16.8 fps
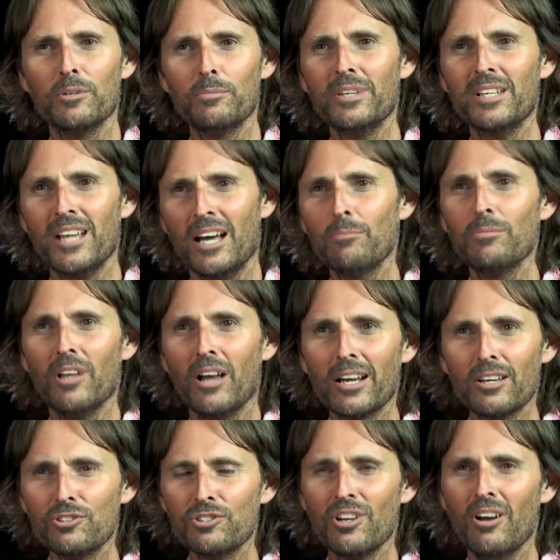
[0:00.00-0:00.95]
to become
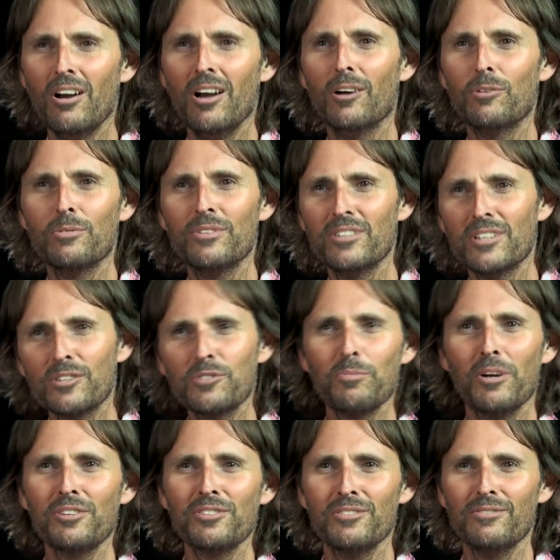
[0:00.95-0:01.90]
like a child with the
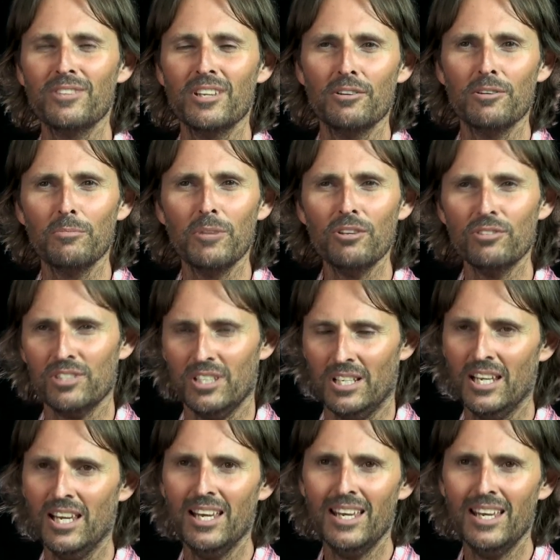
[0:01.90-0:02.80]
expression of their emotion.